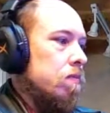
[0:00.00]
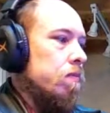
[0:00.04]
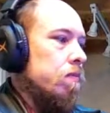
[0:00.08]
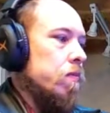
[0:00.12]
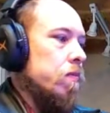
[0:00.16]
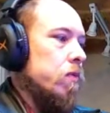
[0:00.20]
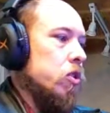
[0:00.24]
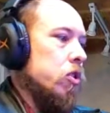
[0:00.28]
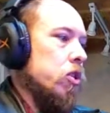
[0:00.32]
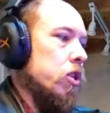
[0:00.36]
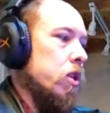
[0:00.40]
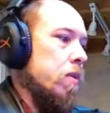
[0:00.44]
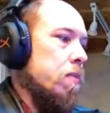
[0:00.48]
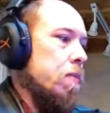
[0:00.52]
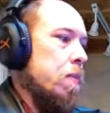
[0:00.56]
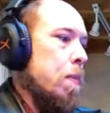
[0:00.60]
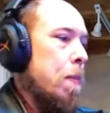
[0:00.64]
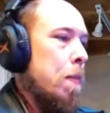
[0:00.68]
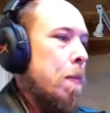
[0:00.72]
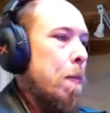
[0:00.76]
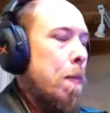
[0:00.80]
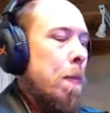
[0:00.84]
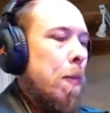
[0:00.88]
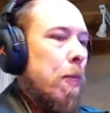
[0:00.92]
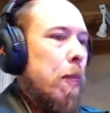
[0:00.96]
Sure.
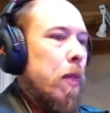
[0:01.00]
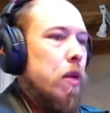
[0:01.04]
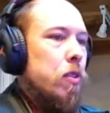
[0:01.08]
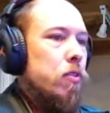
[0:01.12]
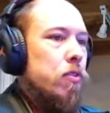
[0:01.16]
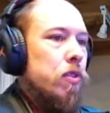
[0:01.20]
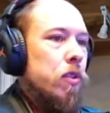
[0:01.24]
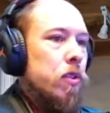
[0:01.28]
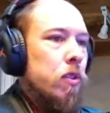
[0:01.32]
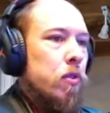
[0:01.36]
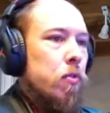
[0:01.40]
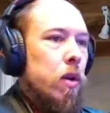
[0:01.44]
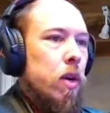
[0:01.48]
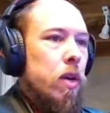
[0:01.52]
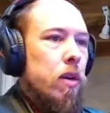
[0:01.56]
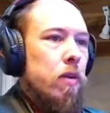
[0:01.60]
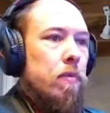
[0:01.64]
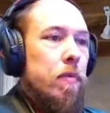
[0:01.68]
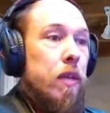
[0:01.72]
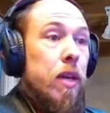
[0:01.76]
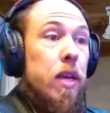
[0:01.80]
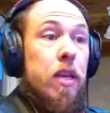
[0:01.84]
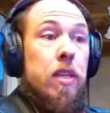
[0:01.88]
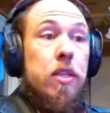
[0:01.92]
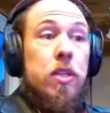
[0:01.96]
Tree, tree, water.
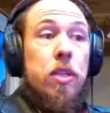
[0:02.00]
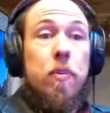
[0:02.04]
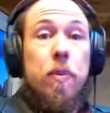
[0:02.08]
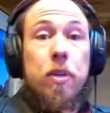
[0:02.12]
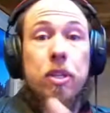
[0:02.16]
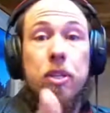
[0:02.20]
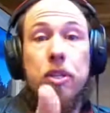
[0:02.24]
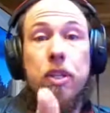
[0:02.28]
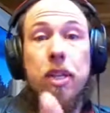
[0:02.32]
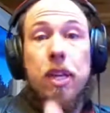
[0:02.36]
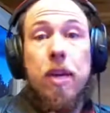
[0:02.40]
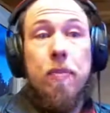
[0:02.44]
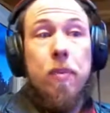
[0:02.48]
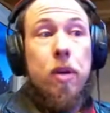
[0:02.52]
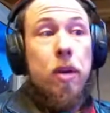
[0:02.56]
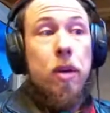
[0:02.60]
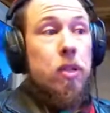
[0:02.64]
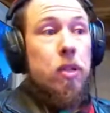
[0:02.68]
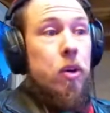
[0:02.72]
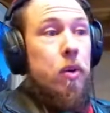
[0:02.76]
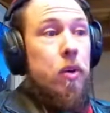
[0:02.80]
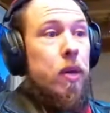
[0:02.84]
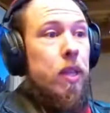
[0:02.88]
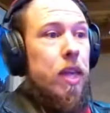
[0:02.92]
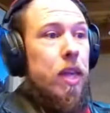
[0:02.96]
So then we just keep on
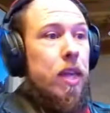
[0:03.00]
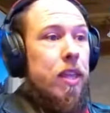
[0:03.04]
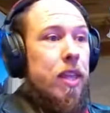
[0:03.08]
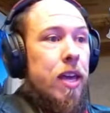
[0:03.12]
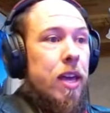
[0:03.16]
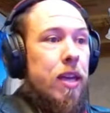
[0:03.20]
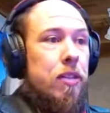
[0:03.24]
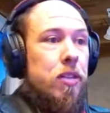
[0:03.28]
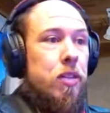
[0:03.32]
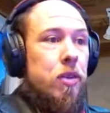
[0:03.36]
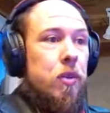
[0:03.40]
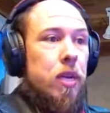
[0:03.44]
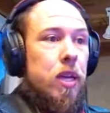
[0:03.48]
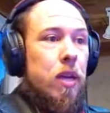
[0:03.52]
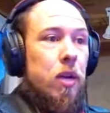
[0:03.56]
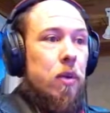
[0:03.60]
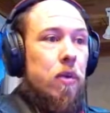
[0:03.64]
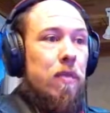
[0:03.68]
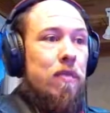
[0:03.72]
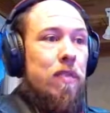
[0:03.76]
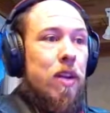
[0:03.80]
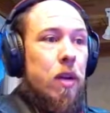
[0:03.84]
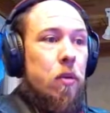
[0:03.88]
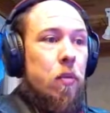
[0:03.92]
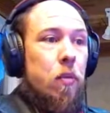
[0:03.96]
going like that. So here
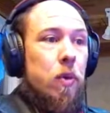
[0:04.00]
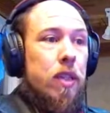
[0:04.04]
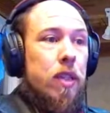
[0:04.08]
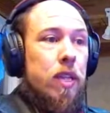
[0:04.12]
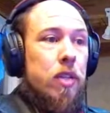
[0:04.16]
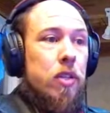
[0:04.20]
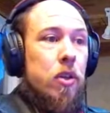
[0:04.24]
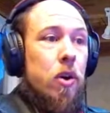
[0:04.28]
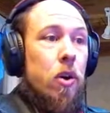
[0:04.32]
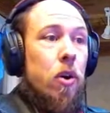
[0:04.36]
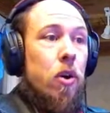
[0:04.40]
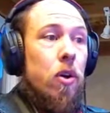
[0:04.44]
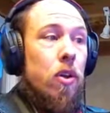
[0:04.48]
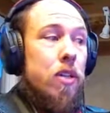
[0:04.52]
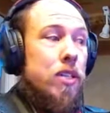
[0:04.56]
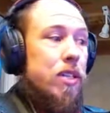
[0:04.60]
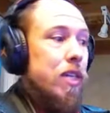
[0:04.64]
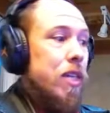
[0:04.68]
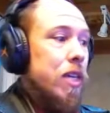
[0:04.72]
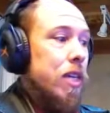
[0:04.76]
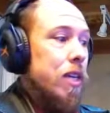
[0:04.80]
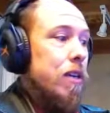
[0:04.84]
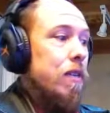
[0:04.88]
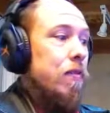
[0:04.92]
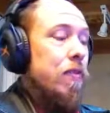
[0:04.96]
we've got one that's all
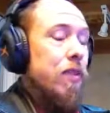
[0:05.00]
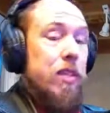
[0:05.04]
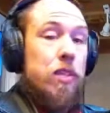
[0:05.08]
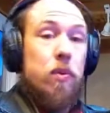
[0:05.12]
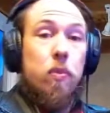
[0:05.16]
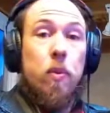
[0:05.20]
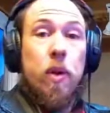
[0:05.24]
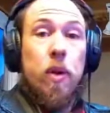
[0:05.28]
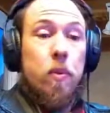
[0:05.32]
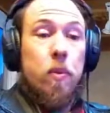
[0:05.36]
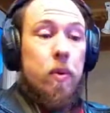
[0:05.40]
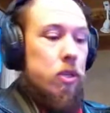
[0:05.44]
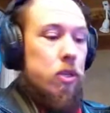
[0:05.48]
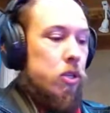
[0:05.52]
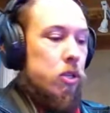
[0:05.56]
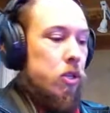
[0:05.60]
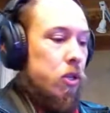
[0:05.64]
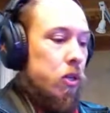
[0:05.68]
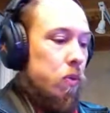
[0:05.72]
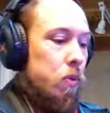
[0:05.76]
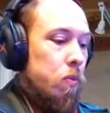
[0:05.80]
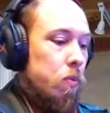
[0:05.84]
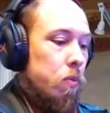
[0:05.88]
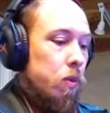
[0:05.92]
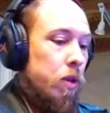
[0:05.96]
city. And this is what I want to show
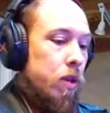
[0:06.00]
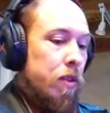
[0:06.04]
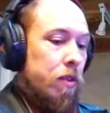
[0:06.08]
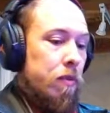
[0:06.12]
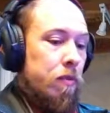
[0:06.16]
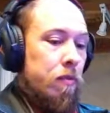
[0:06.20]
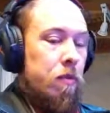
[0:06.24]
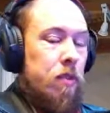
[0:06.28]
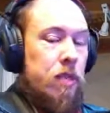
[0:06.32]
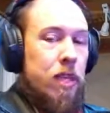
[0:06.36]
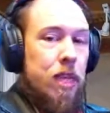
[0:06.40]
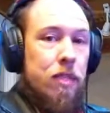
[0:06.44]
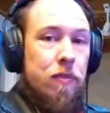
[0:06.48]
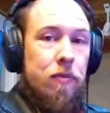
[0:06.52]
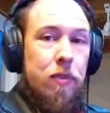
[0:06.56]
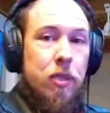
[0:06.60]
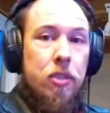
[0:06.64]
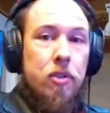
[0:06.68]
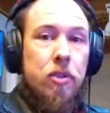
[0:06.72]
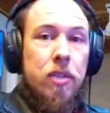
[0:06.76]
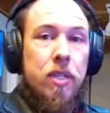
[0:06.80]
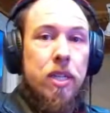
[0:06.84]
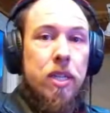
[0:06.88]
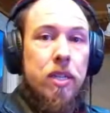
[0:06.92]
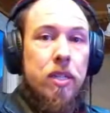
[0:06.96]
you. One of the nice
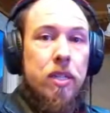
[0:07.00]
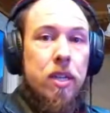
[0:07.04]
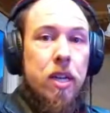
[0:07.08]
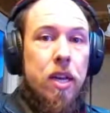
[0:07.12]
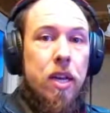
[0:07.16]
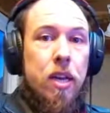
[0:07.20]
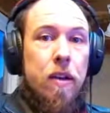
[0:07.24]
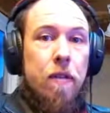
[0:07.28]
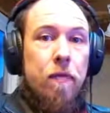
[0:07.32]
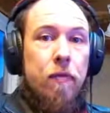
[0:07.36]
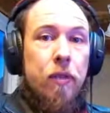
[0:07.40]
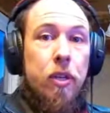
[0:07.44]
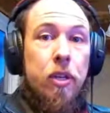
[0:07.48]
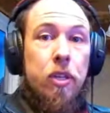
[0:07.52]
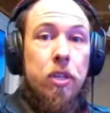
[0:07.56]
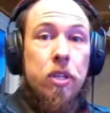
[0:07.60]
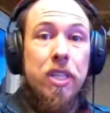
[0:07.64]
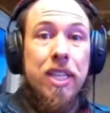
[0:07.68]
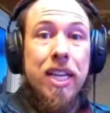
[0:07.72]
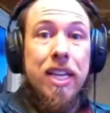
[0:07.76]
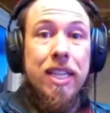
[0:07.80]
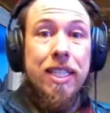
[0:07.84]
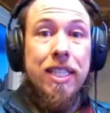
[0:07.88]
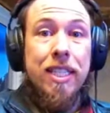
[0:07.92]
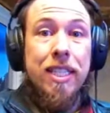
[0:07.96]
features is you can
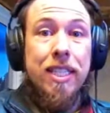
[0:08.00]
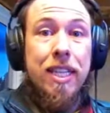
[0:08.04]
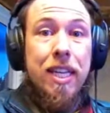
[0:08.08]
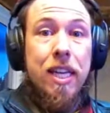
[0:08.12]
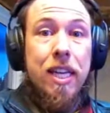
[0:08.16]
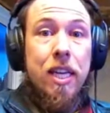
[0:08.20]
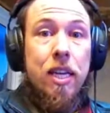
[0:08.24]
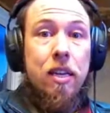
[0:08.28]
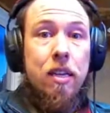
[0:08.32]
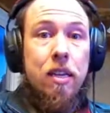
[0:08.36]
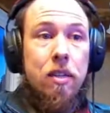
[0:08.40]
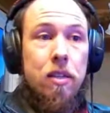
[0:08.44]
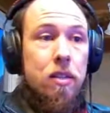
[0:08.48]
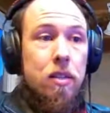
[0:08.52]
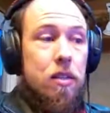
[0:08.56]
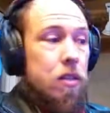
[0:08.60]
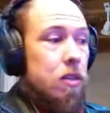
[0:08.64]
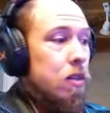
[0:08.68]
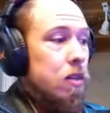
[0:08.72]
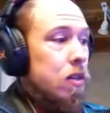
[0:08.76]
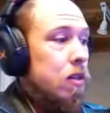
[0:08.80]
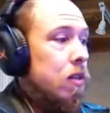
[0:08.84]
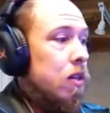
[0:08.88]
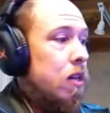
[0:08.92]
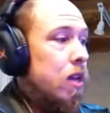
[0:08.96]
just hit C
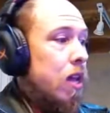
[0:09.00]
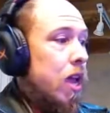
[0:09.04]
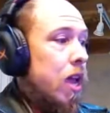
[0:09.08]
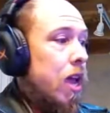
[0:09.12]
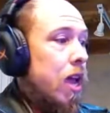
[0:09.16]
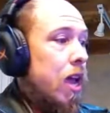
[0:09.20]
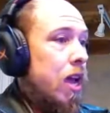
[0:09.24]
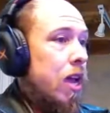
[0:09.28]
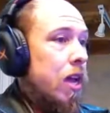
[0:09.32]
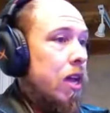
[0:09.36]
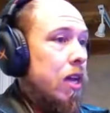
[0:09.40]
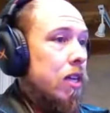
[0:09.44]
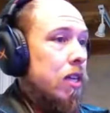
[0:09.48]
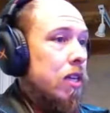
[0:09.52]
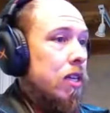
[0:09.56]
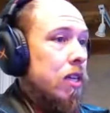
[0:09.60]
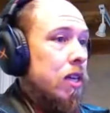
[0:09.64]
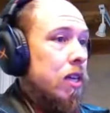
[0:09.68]
and